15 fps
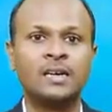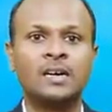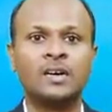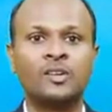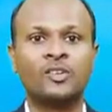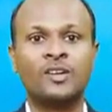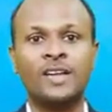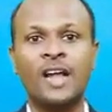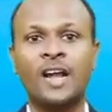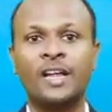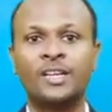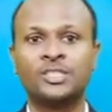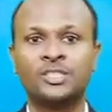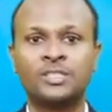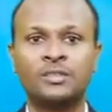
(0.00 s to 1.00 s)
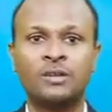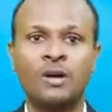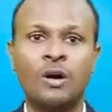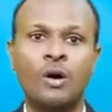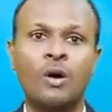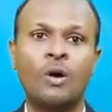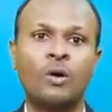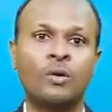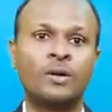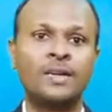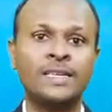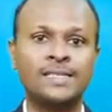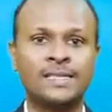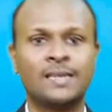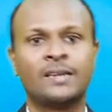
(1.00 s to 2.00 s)
retardation or
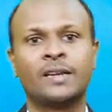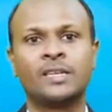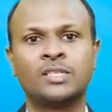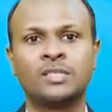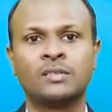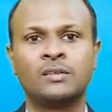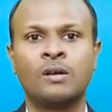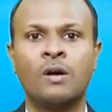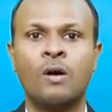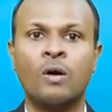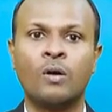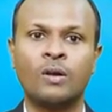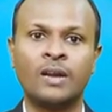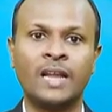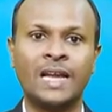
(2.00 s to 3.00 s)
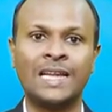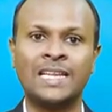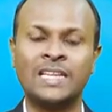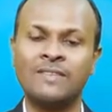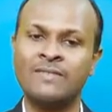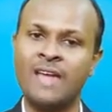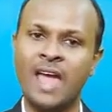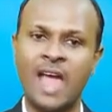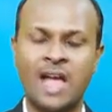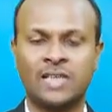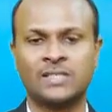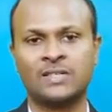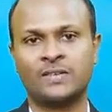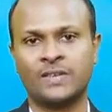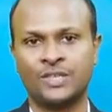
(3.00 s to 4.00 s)
deceleration or negative
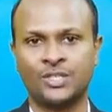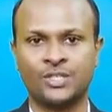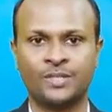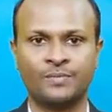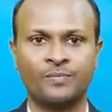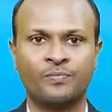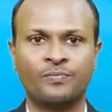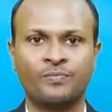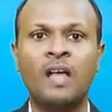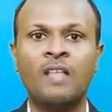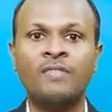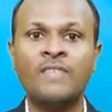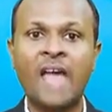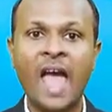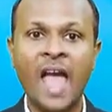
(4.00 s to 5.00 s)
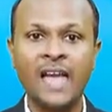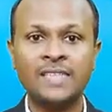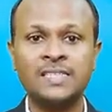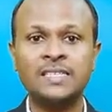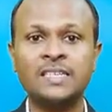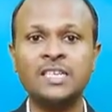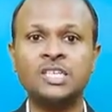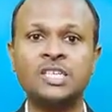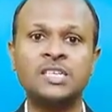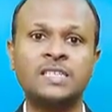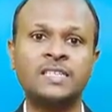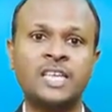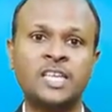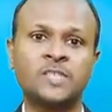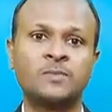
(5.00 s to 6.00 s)
acceleration. The acceleration
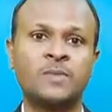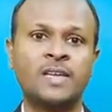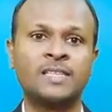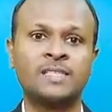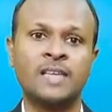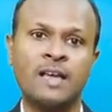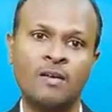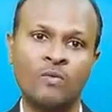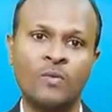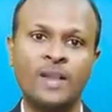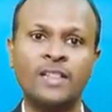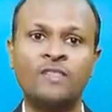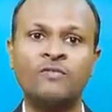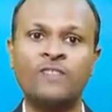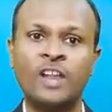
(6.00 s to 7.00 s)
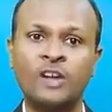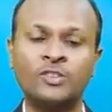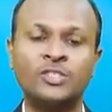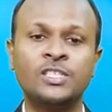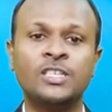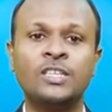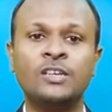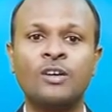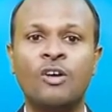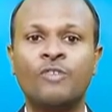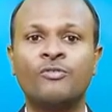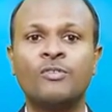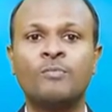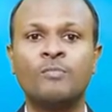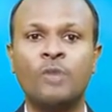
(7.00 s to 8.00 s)
takes place when the velocity
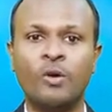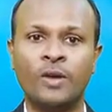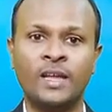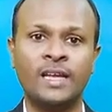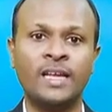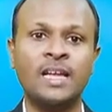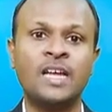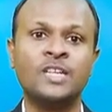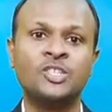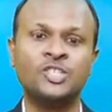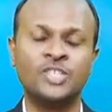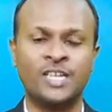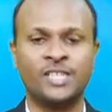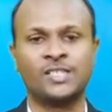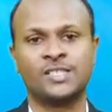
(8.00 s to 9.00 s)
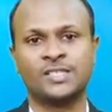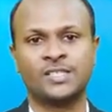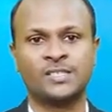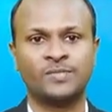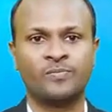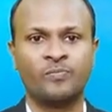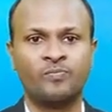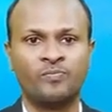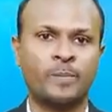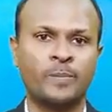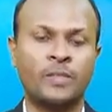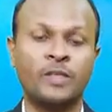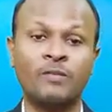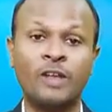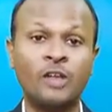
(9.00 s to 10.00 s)
of a body changes.
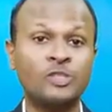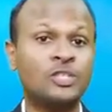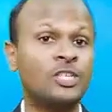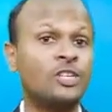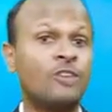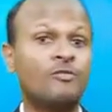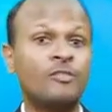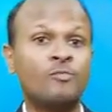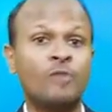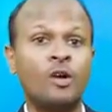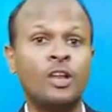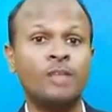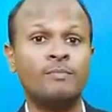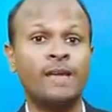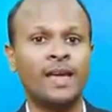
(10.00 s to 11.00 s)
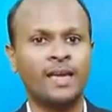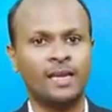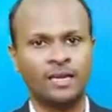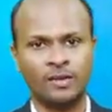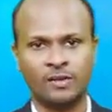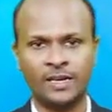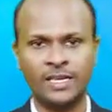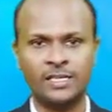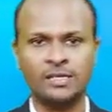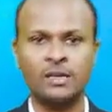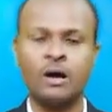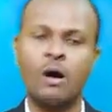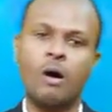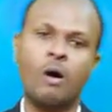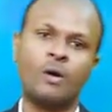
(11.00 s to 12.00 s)
The velocity of a body may increase
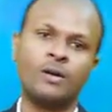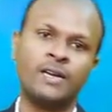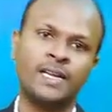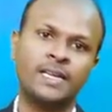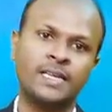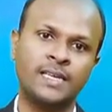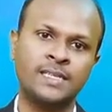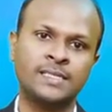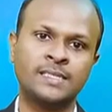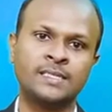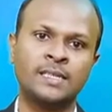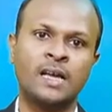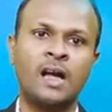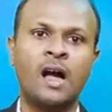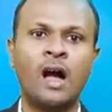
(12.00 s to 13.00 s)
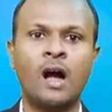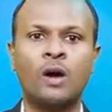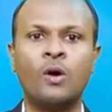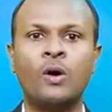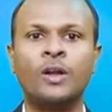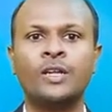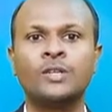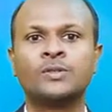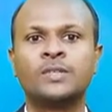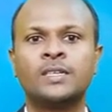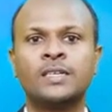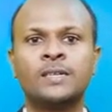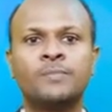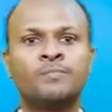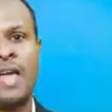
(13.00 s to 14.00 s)
or decrease according to the